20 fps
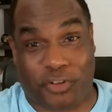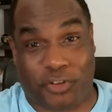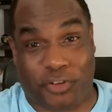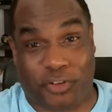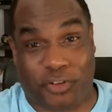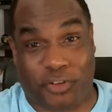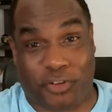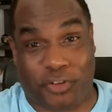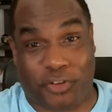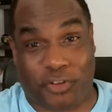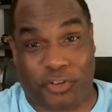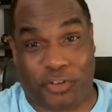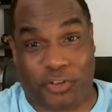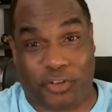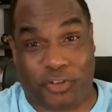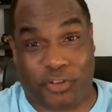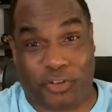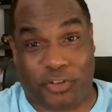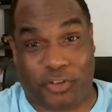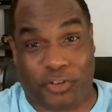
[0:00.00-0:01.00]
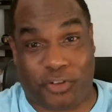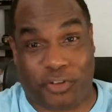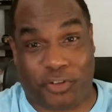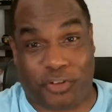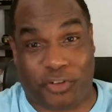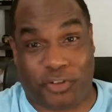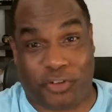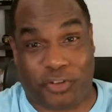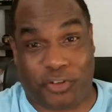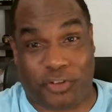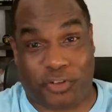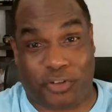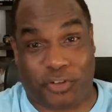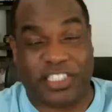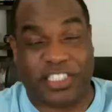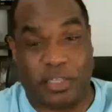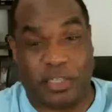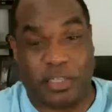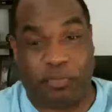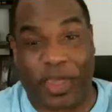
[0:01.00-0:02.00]
this is a one-timer. It's
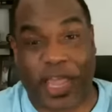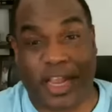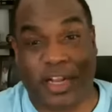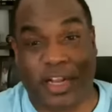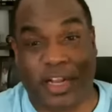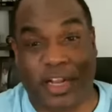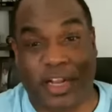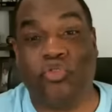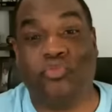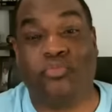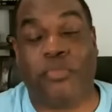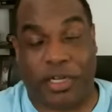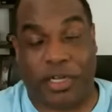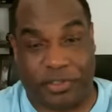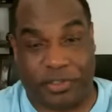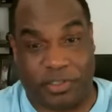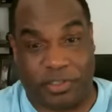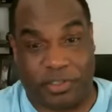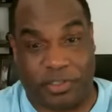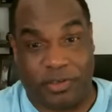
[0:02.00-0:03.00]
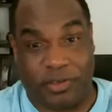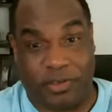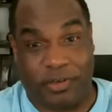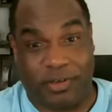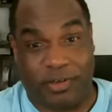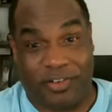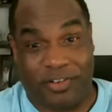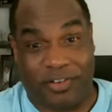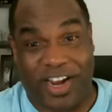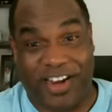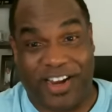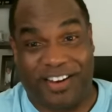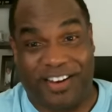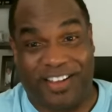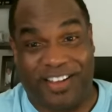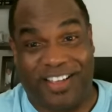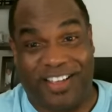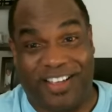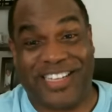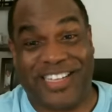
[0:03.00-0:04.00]
less than paying 2 months, right?
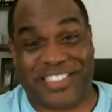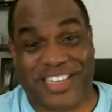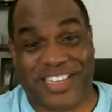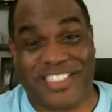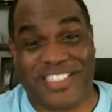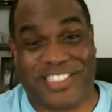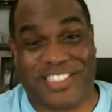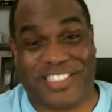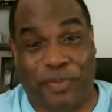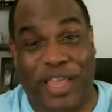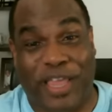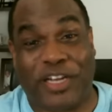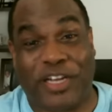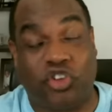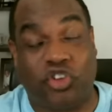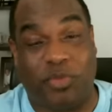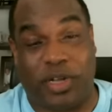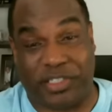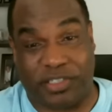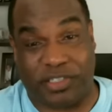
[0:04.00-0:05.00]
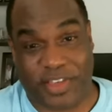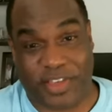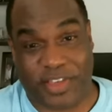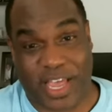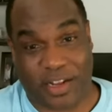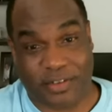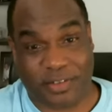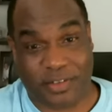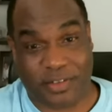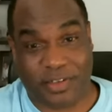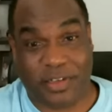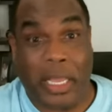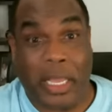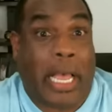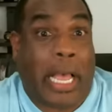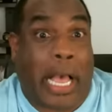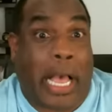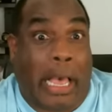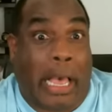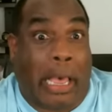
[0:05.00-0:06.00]
It's less than paying 2 months of that.
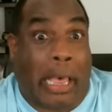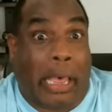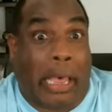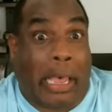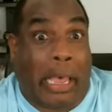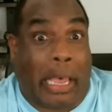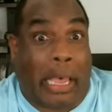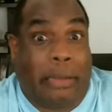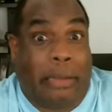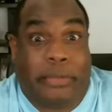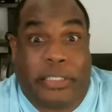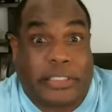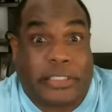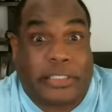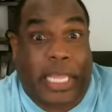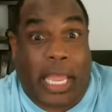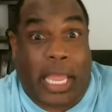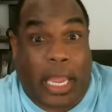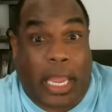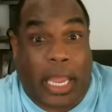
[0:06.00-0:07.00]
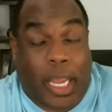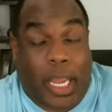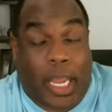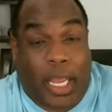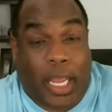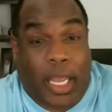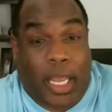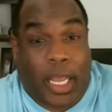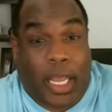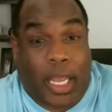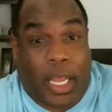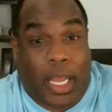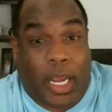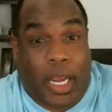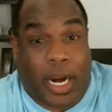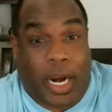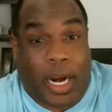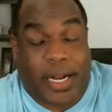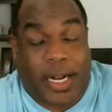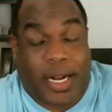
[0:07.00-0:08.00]
I'm just saying,
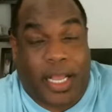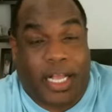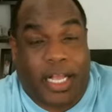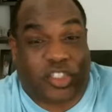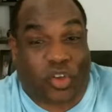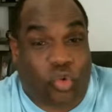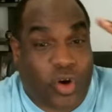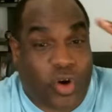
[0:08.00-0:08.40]
all right? It's a